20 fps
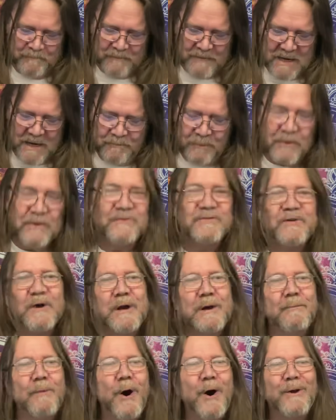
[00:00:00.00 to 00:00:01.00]
I appreciate
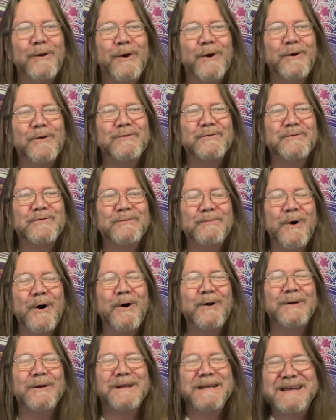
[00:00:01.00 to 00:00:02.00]
them all, large or
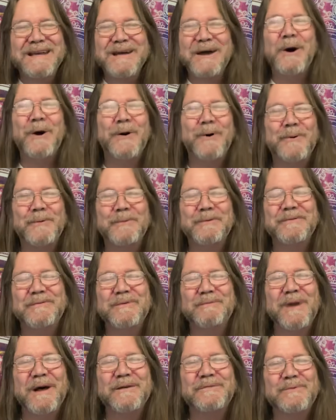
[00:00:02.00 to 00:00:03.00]
small. Leo, you
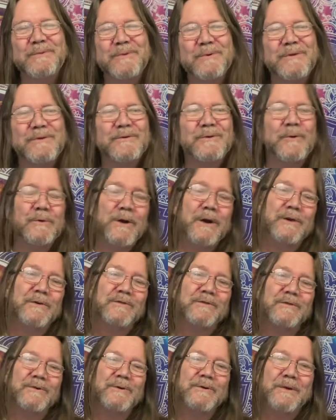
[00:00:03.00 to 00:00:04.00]
blessed me with a
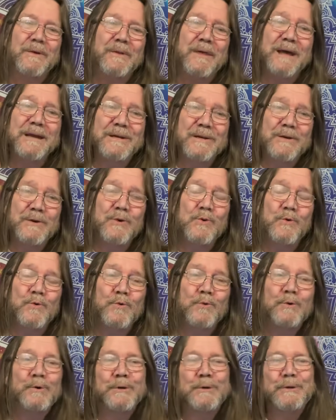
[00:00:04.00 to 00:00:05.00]
donation. Thank
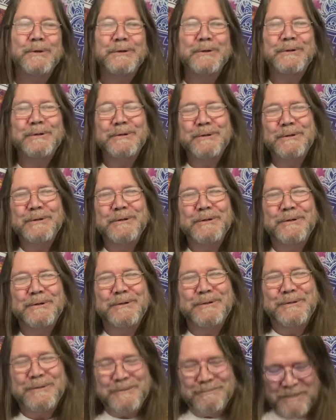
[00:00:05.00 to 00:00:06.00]
you.
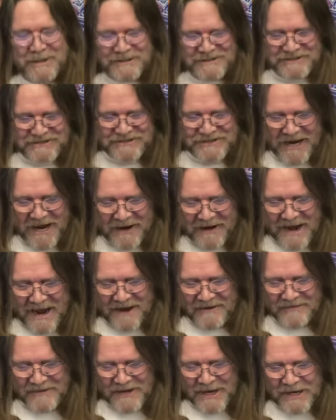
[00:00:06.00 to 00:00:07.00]
Big shout
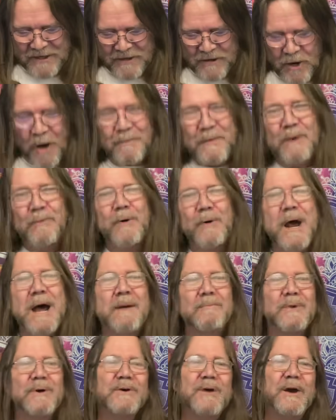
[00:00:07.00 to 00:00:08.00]
out. Thank you to all my
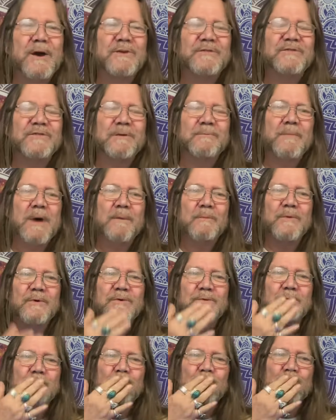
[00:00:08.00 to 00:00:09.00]
Ramblin' Nation members.
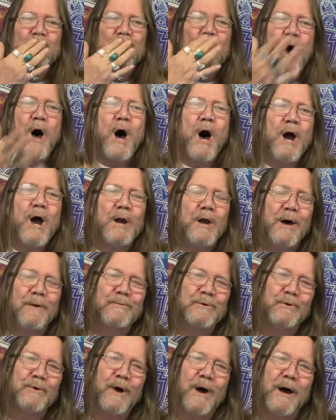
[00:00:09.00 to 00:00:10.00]
Mwah, I love
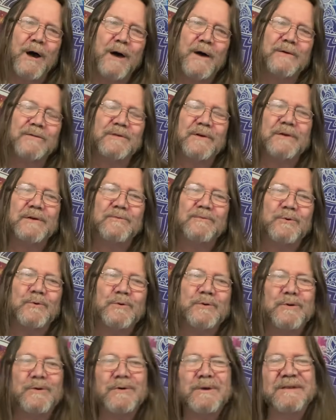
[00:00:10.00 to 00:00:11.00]
you guys. Thank you for
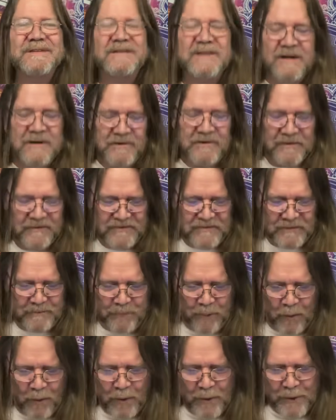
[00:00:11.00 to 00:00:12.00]
your continued
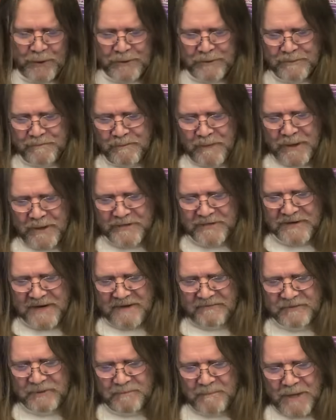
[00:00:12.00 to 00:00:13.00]
support month
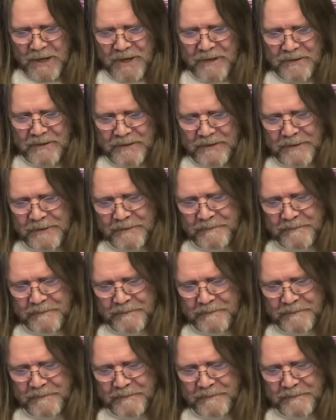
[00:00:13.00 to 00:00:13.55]
after month.